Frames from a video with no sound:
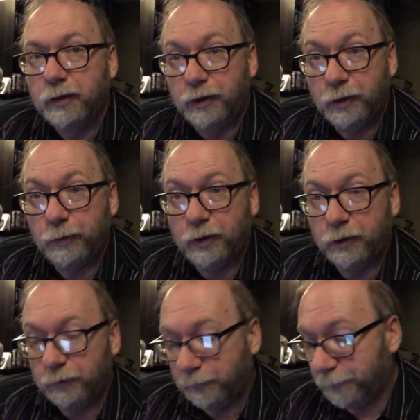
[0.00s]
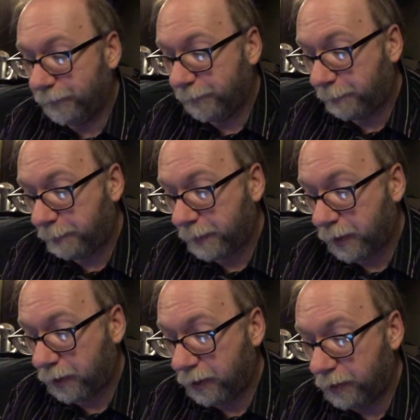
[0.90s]
there we go.
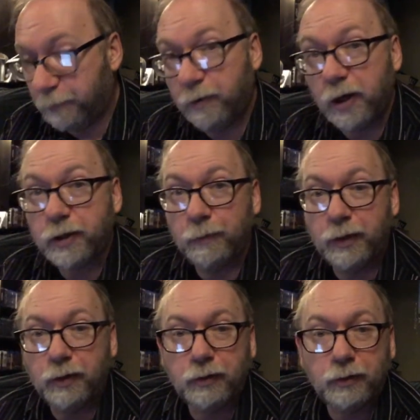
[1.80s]
At approximately